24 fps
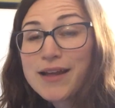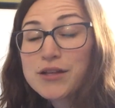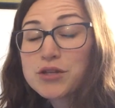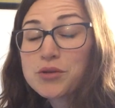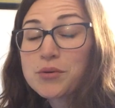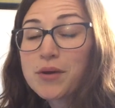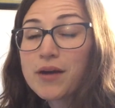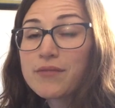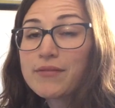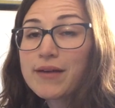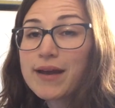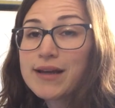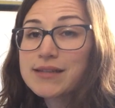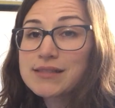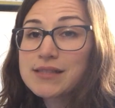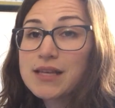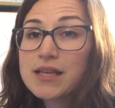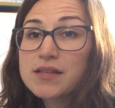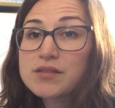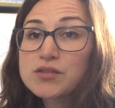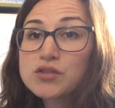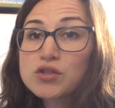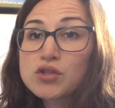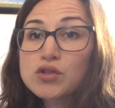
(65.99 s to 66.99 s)
and you have
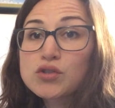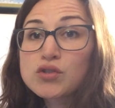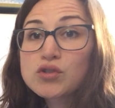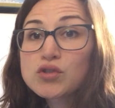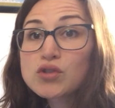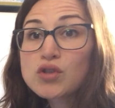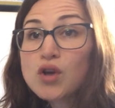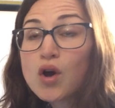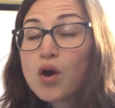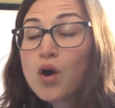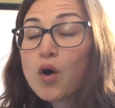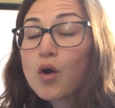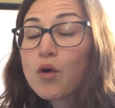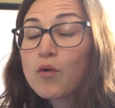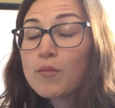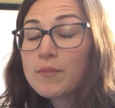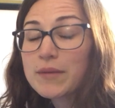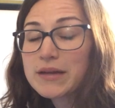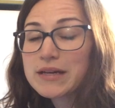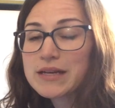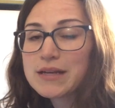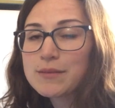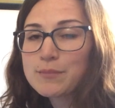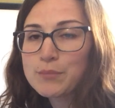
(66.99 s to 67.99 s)
access to so
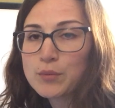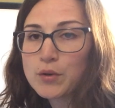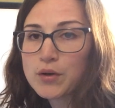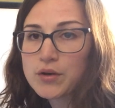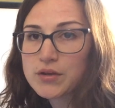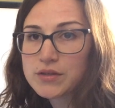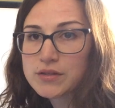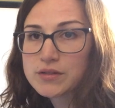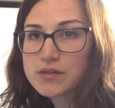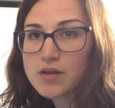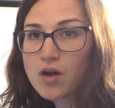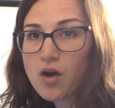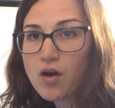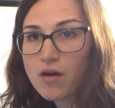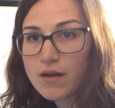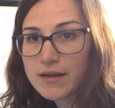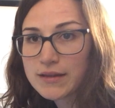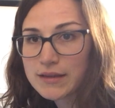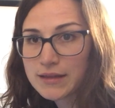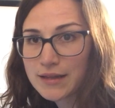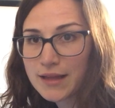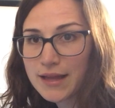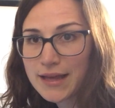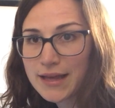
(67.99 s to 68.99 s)
many books
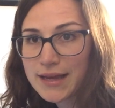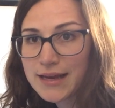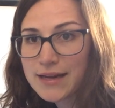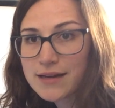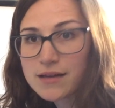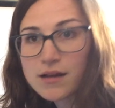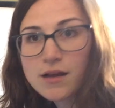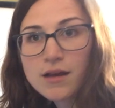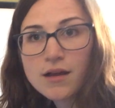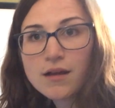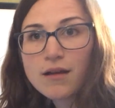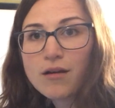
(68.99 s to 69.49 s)
online